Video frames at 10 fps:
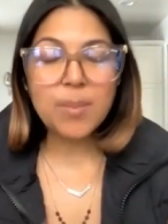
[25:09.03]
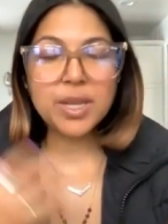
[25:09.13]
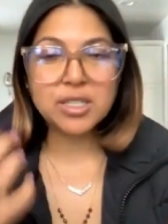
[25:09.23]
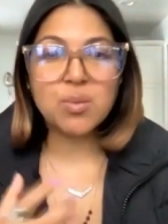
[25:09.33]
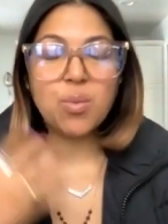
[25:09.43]

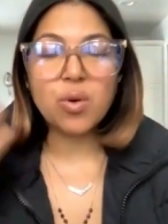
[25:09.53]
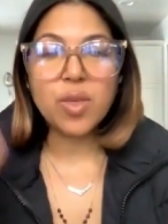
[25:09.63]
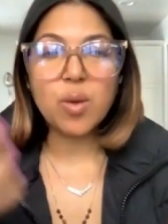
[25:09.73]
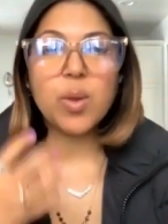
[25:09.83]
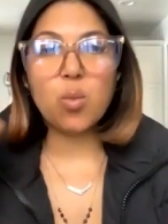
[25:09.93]
Because the more
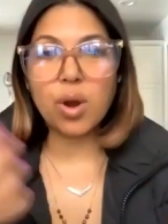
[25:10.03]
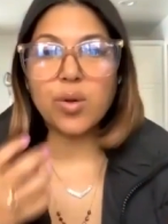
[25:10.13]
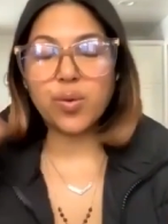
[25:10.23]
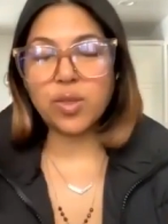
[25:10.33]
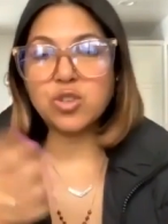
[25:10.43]
that we
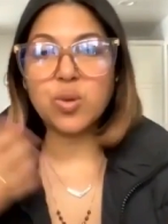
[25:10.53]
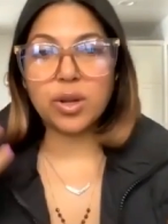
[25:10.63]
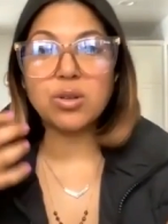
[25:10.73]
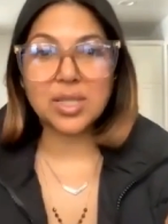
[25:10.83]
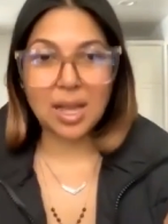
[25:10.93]
work through the
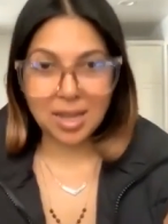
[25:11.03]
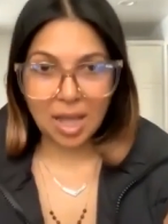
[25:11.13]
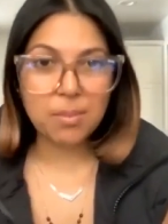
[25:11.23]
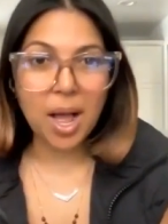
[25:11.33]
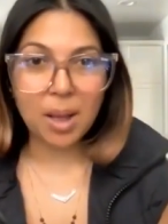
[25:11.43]
triggers that
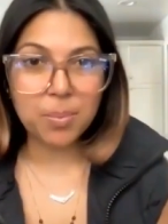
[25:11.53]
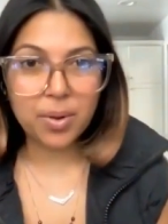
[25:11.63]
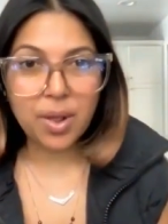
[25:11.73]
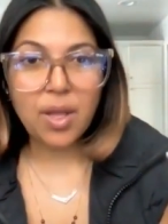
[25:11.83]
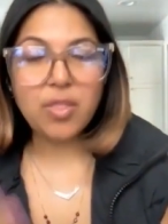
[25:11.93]
come up,
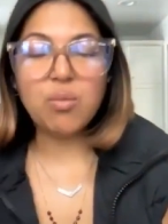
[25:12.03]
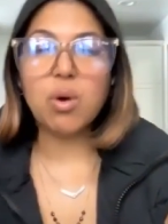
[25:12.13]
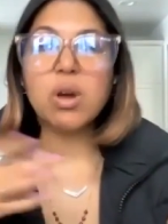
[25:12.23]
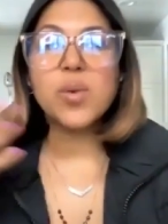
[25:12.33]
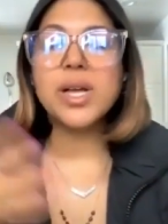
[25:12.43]
the
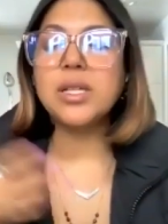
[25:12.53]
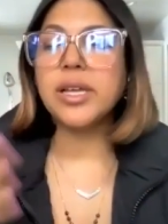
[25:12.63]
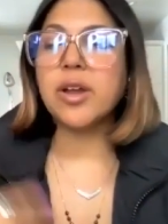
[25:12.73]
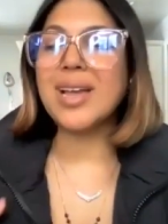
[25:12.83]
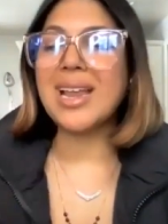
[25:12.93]
more we
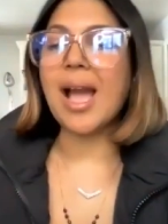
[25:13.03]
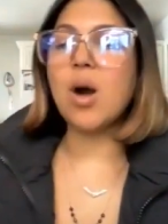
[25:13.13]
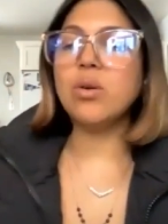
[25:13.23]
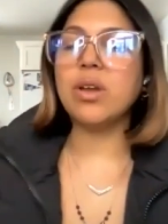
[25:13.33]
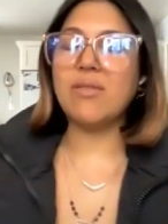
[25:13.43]
clear it
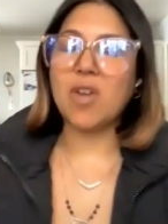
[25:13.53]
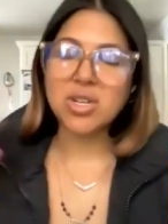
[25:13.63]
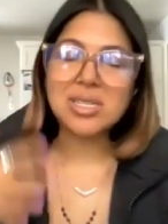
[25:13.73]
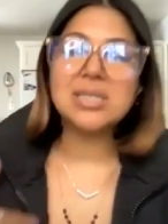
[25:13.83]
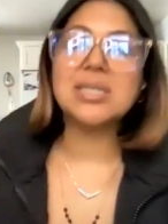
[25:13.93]
out of
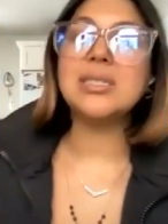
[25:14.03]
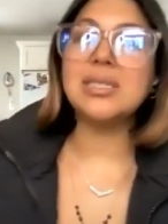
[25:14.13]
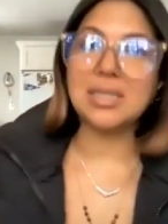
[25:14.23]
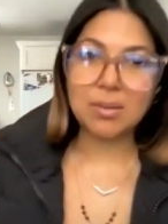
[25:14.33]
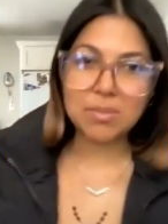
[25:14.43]
our
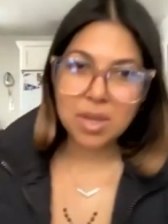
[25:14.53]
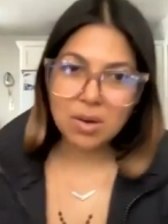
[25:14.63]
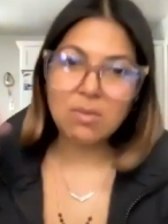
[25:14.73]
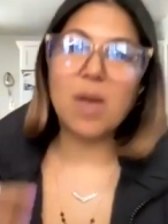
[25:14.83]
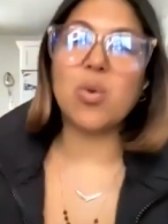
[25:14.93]
system,
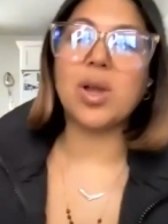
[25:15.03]
right?